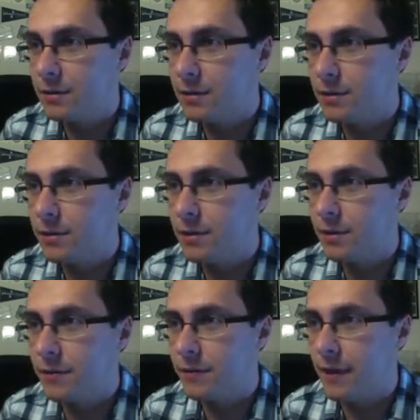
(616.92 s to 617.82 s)
due to
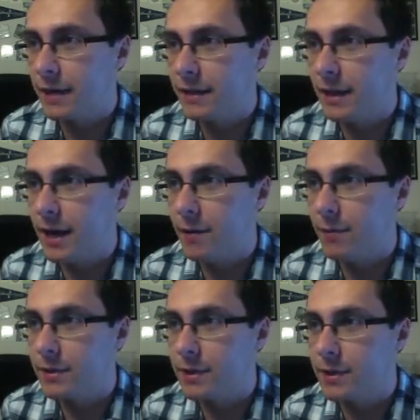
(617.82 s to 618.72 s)
the fact that I
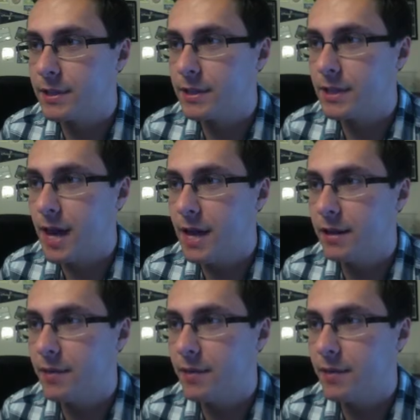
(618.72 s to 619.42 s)
was handling